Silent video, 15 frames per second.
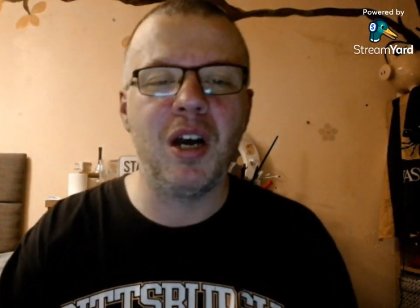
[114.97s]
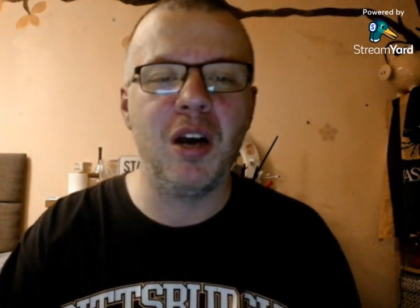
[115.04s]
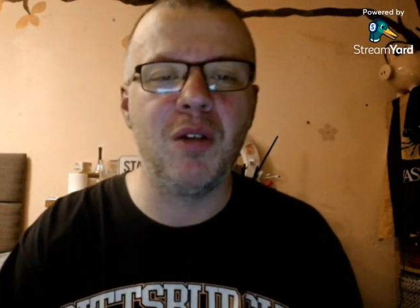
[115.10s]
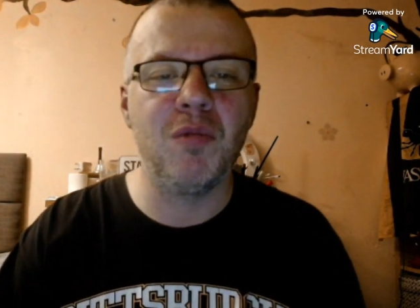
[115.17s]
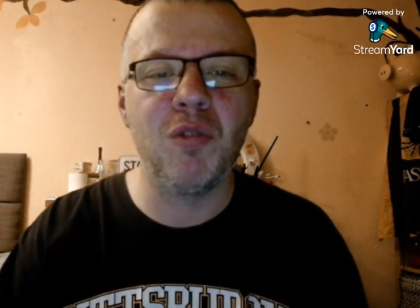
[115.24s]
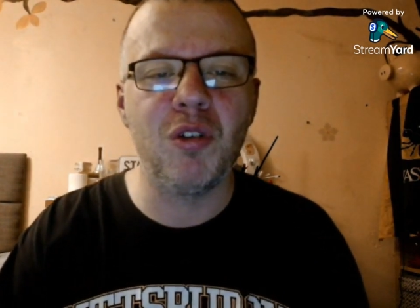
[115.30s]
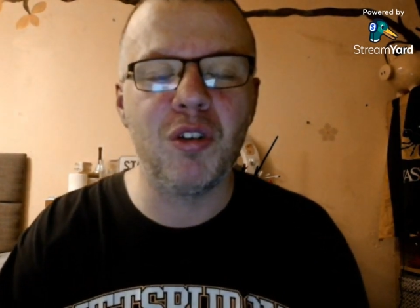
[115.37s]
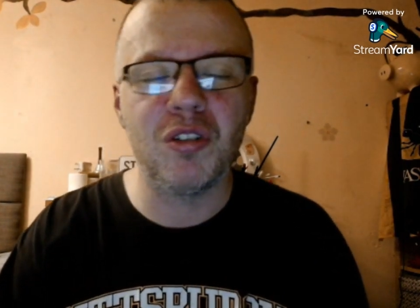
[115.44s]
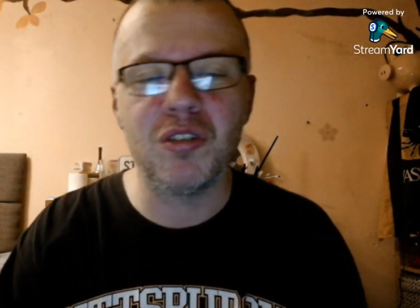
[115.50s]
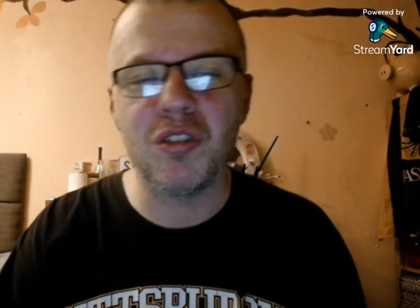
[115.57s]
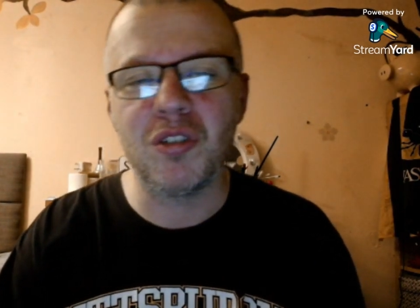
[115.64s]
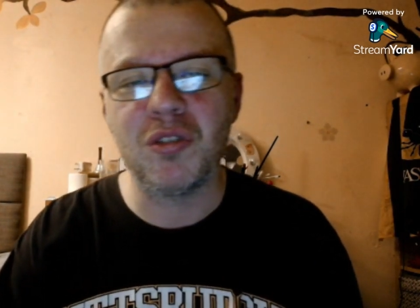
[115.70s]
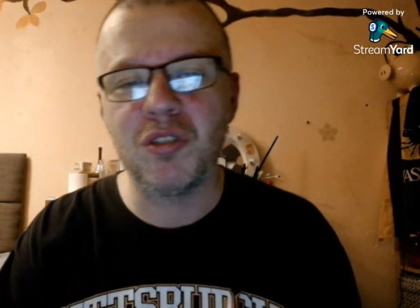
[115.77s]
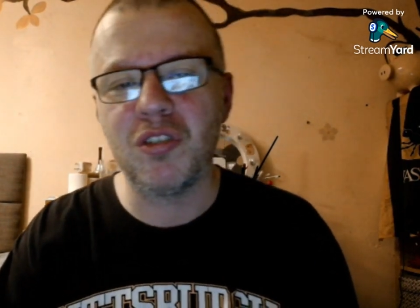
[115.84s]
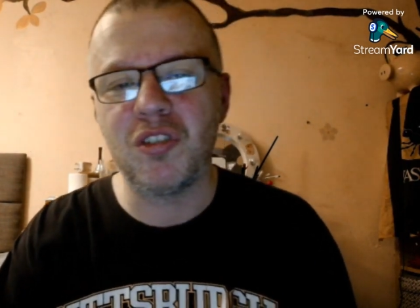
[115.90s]
run and to
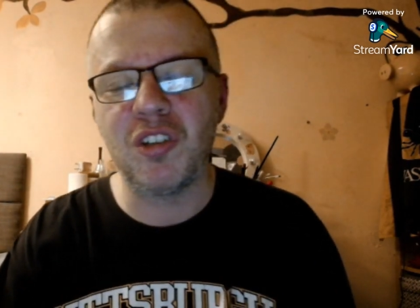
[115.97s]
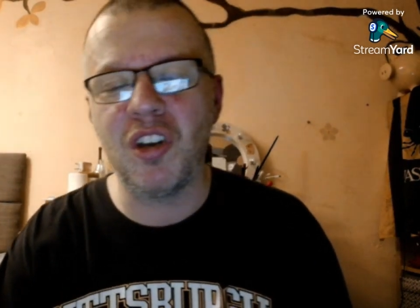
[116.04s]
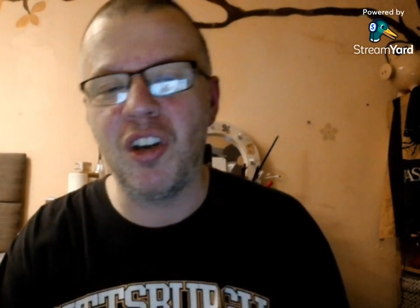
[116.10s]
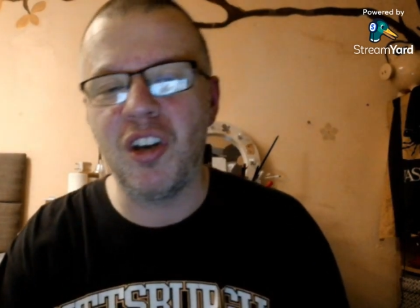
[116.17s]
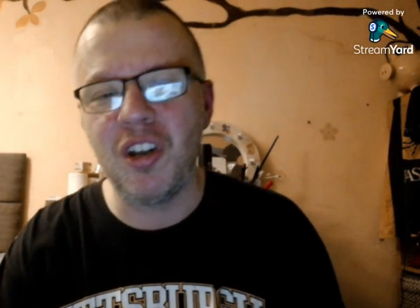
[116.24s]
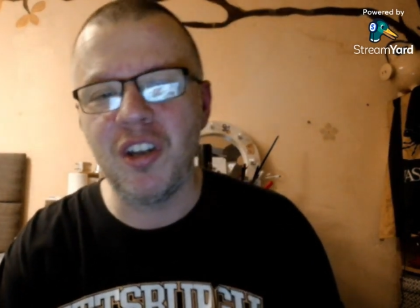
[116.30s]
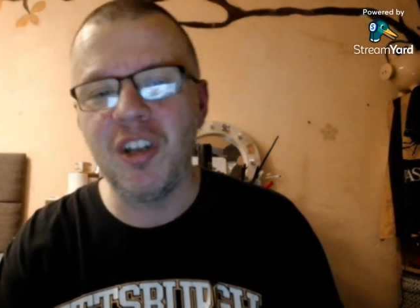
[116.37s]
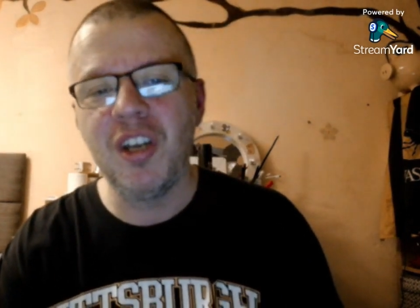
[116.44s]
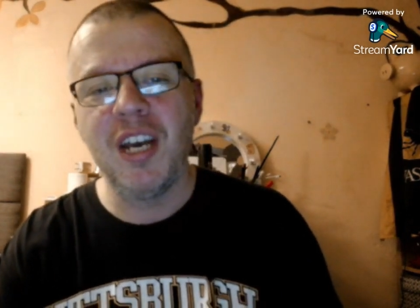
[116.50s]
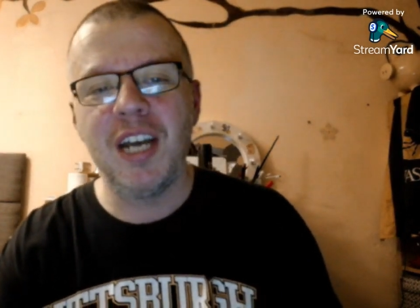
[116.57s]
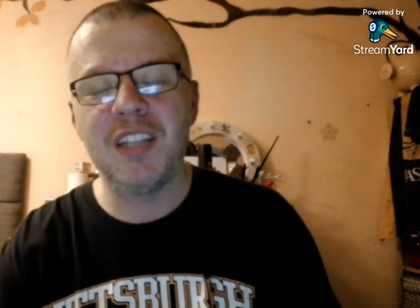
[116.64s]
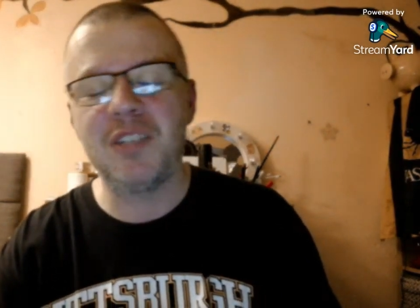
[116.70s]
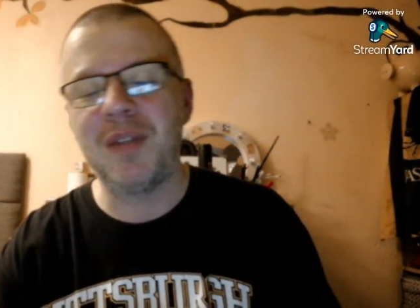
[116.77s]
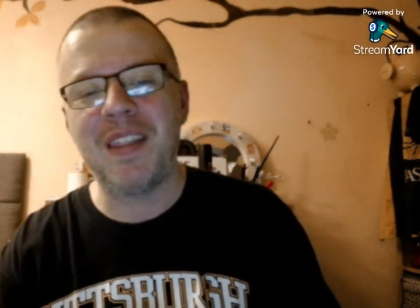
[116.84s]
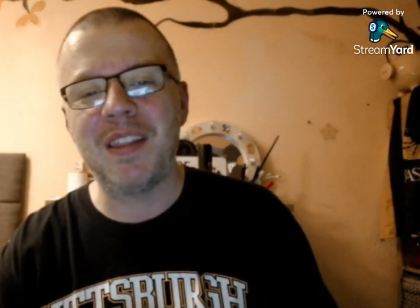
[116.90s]
turn and
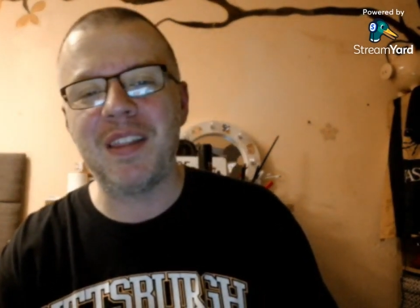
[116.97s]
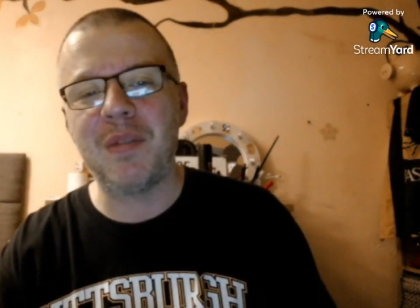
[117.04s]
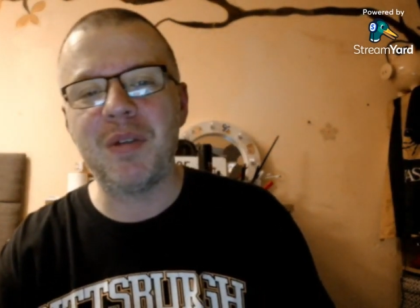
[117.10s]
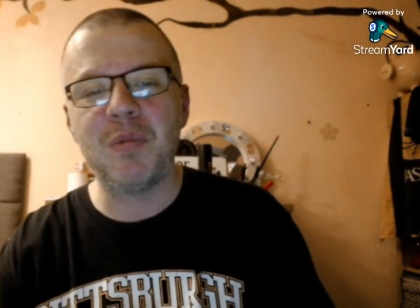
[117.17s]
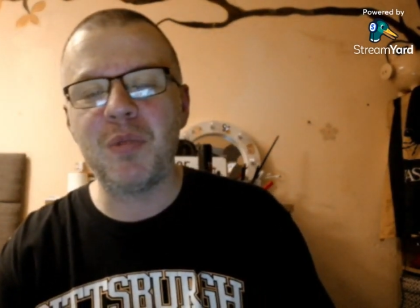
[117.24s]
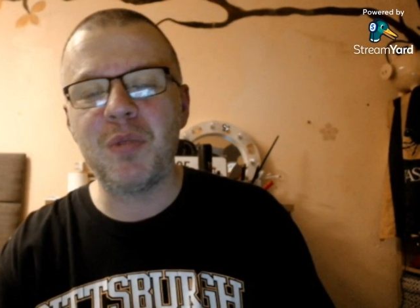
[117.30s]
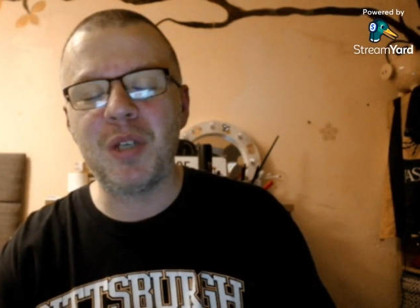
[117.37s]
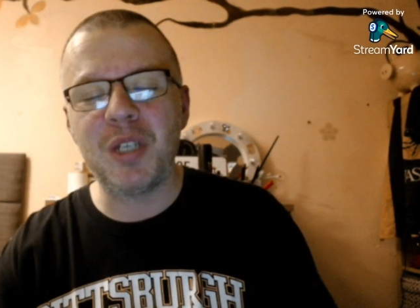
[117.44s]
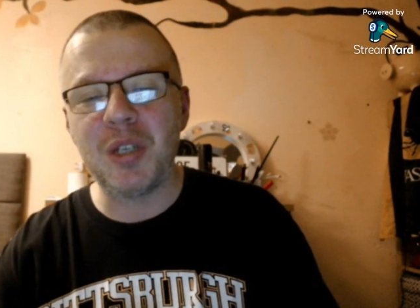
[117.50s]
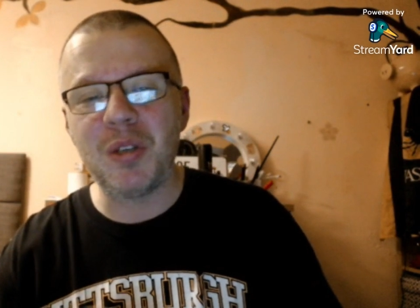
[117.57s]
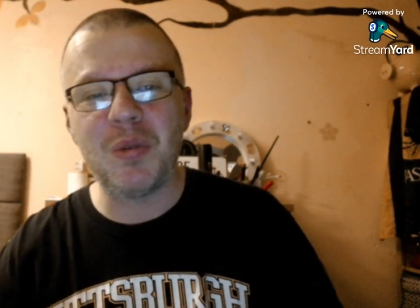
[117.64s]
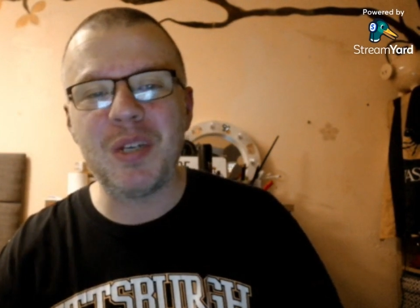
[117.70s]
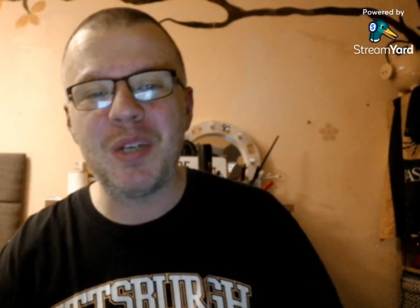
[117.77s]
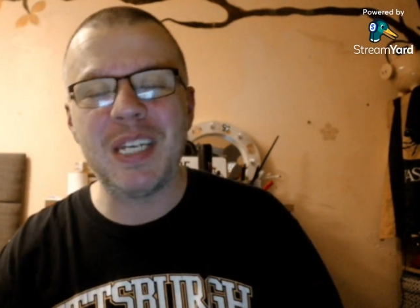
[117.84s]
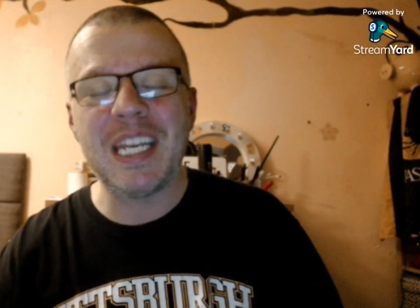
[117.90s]
do anything that you
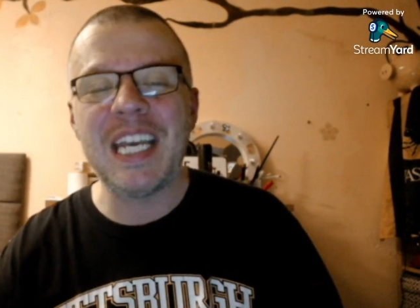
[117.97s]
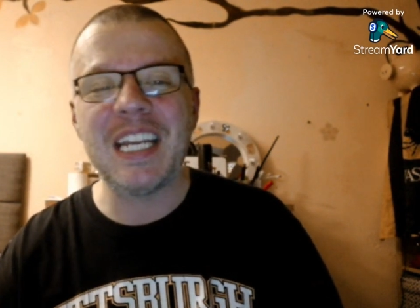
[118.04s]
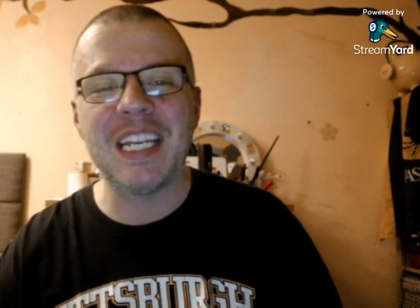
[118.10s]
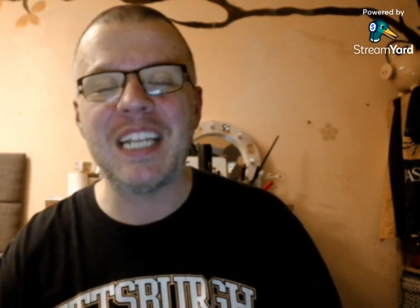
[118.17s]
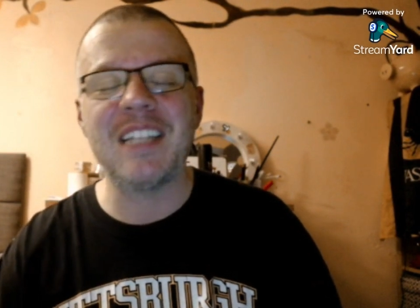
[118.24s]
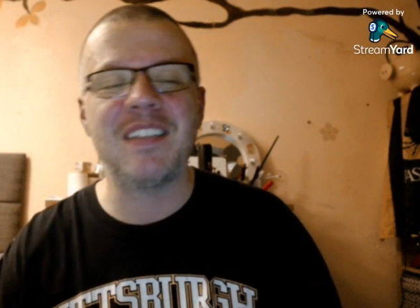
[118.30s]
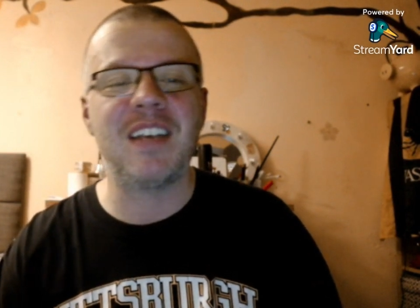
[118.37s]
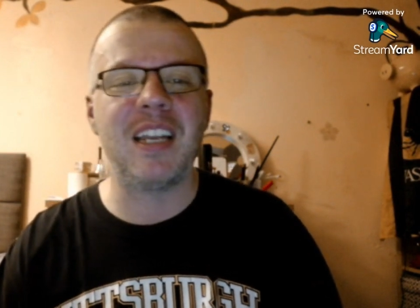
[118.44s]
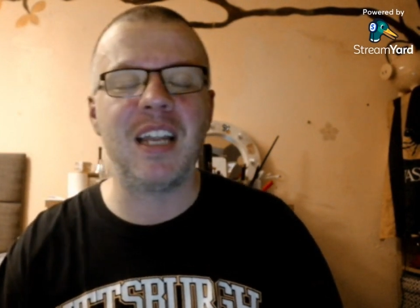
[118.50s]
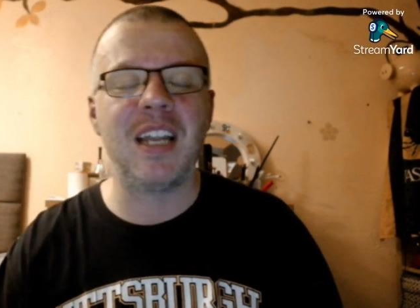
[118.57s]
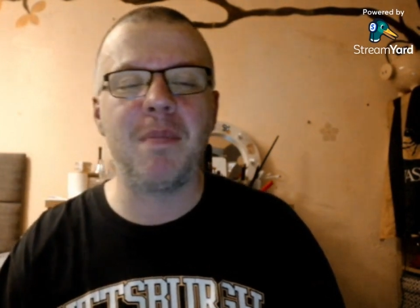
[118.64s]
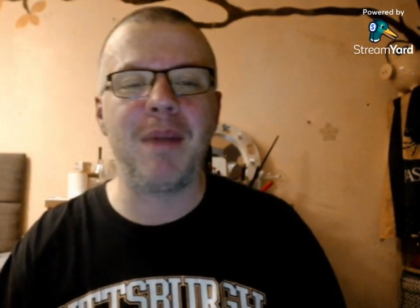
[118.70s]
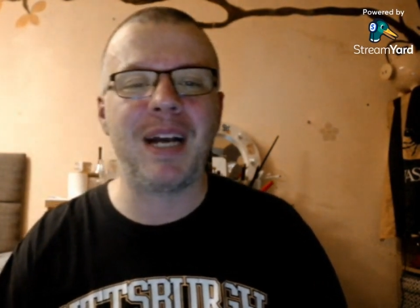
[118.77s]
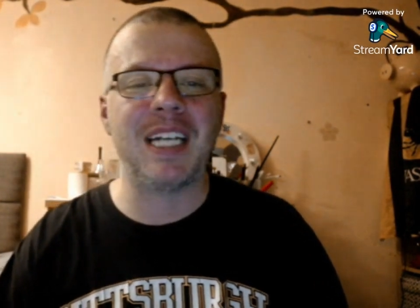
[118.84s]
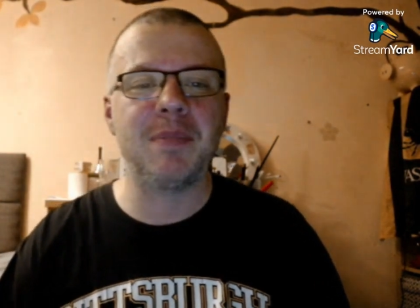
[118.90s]
would need an inside
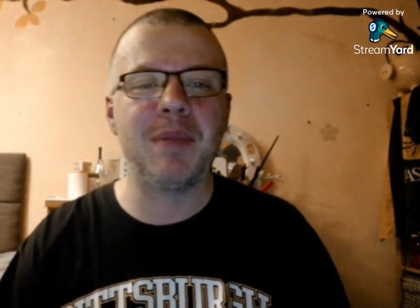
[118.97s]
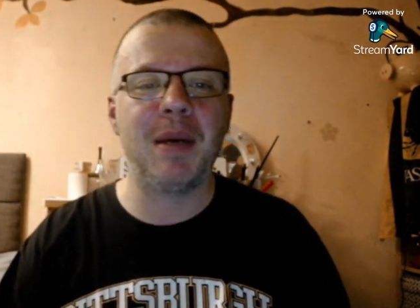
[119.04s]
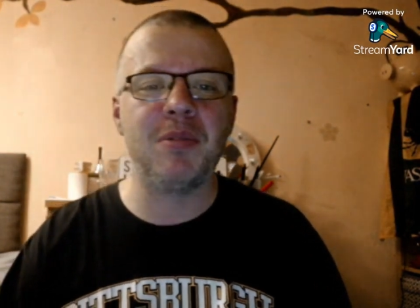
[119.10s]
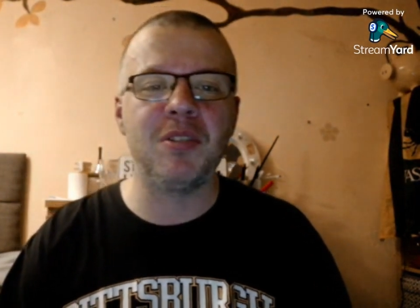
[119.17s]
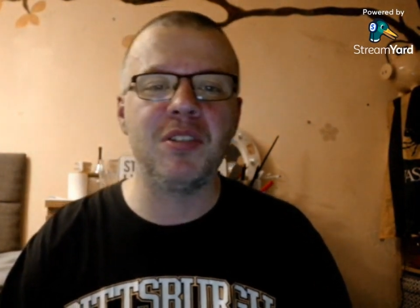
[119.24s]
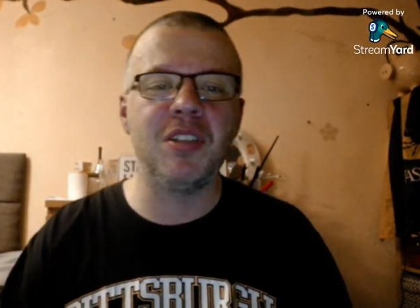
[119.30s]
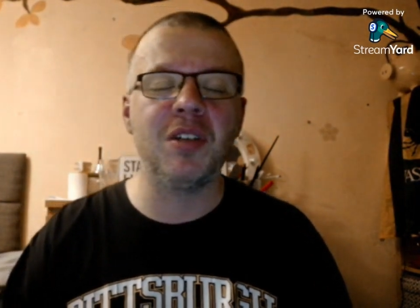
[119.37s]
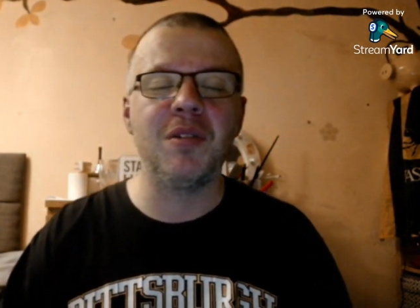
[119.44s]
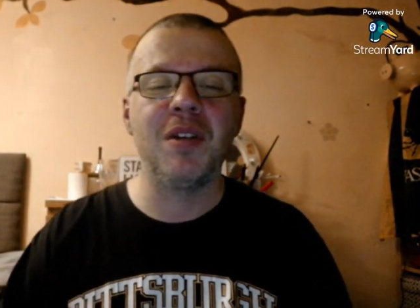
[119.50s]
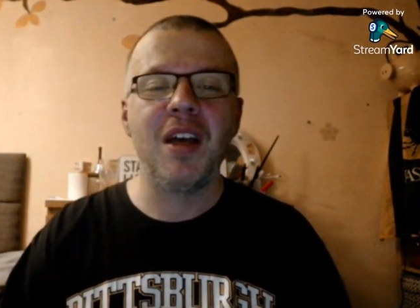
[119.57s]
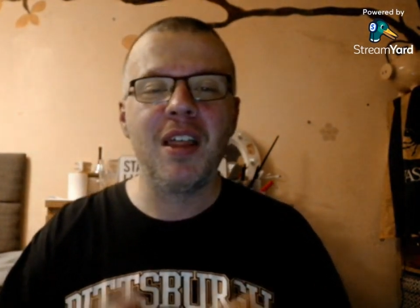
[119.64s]
linebacker to be able to do.